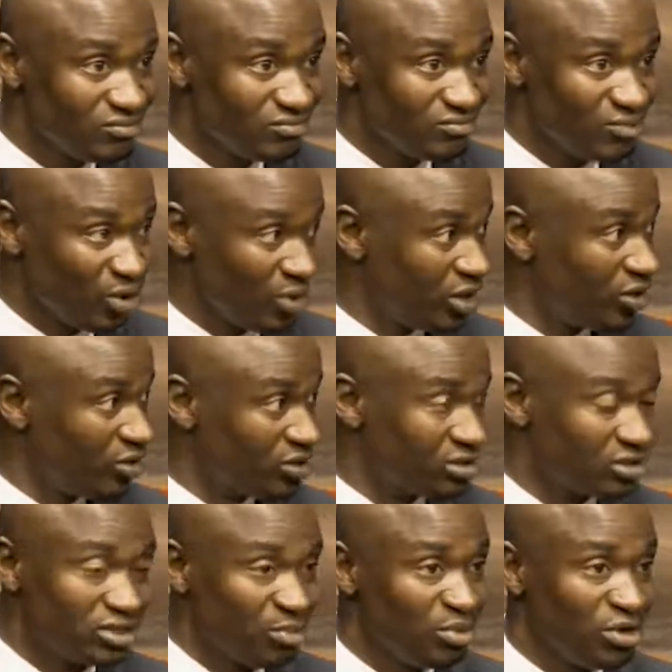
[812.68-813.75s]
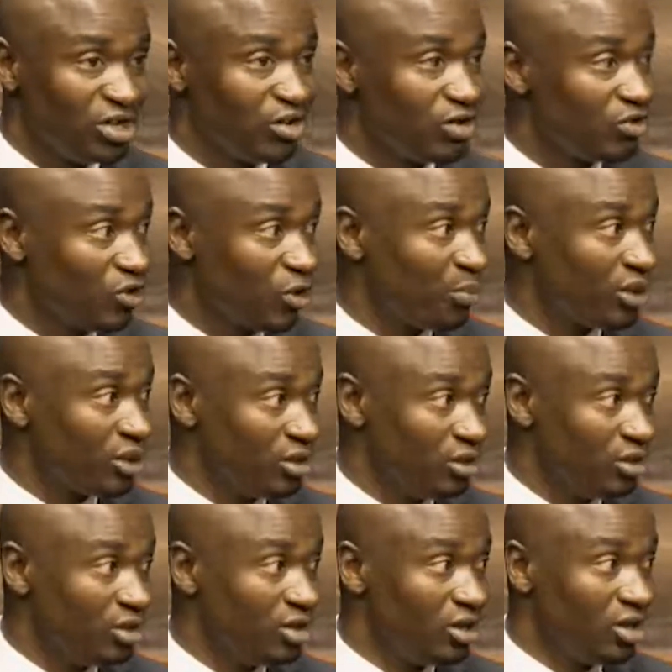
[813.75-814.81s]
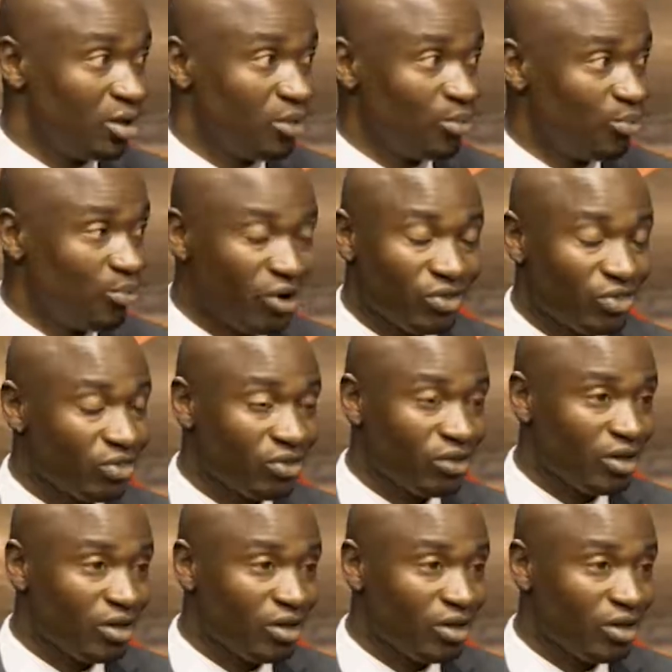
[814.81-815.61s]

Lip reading: They were not, simply not dropping. Both